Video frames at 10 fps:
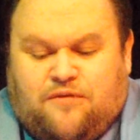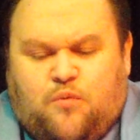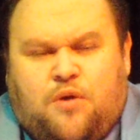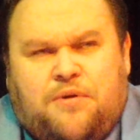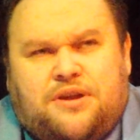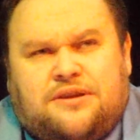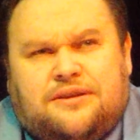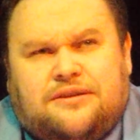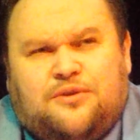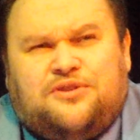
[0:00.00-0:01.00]
of a
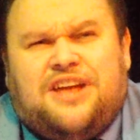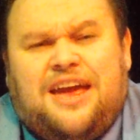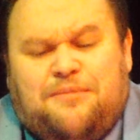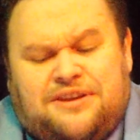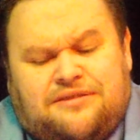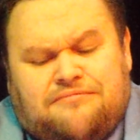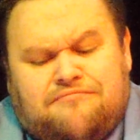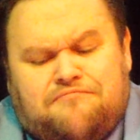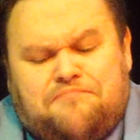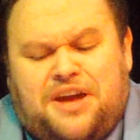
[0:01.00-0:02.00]
woman whose name is
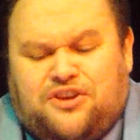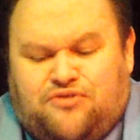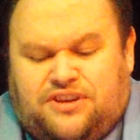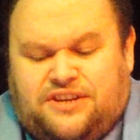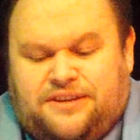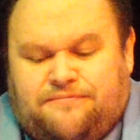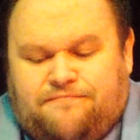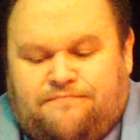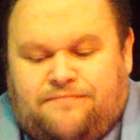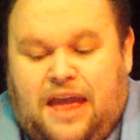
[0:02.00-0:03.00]
Beatrice.
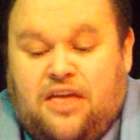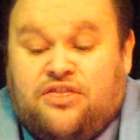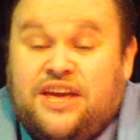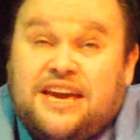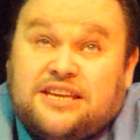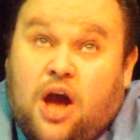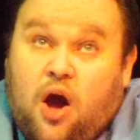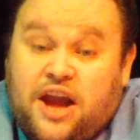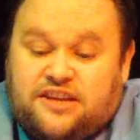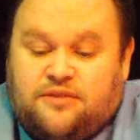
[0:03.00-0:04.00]
These
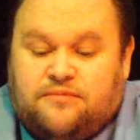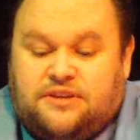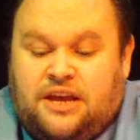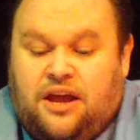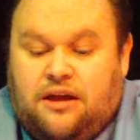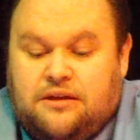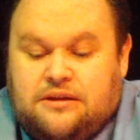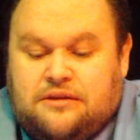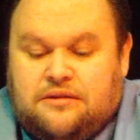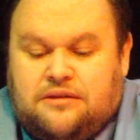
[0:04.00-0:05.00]
are items that are
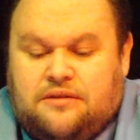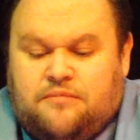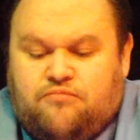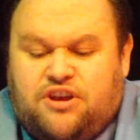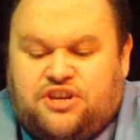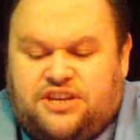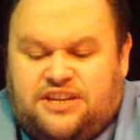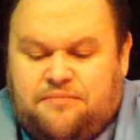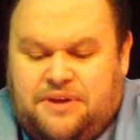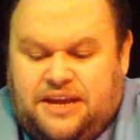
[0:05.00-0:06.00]

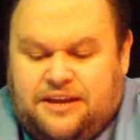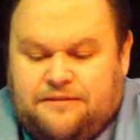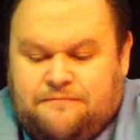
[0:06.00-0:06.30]
precious to me.